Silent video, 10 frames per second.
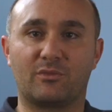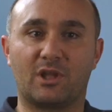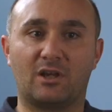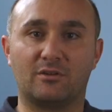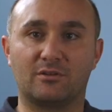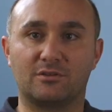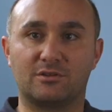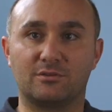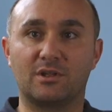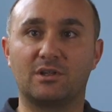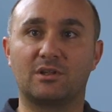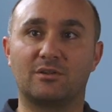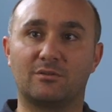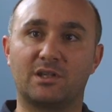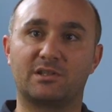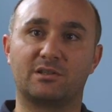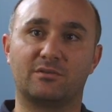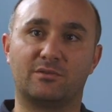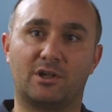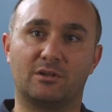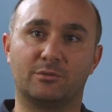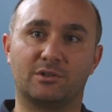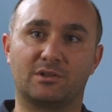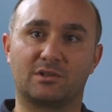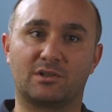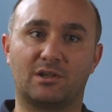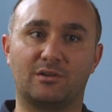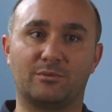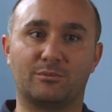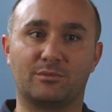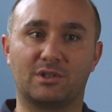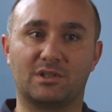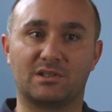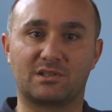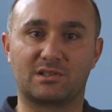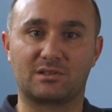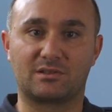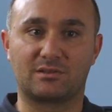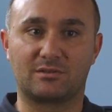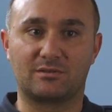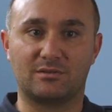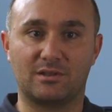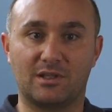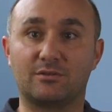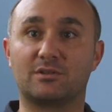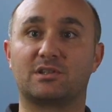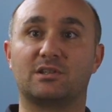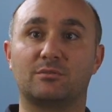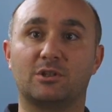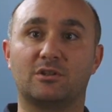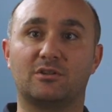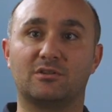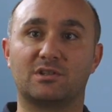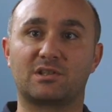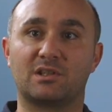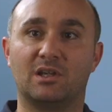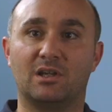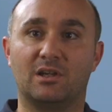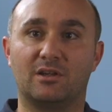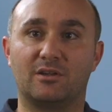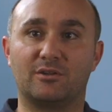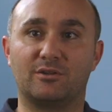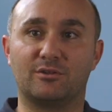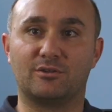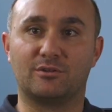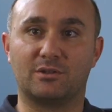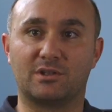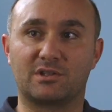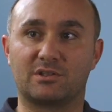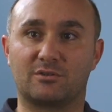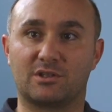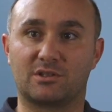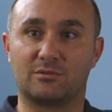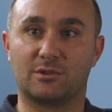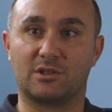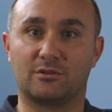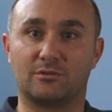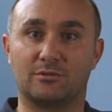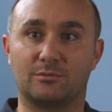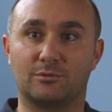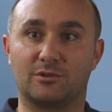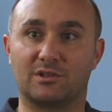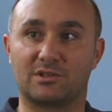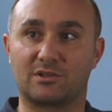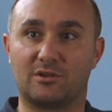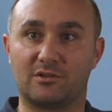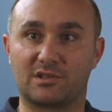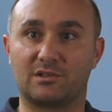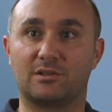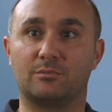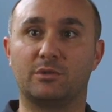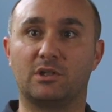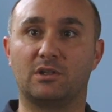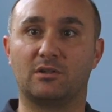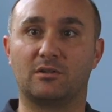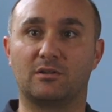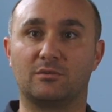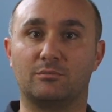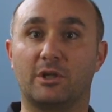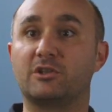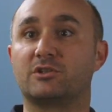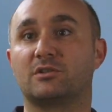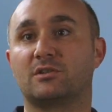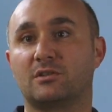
Now, doing it in a racing environment is interesting because you're in a situation where your work is constantly being measured.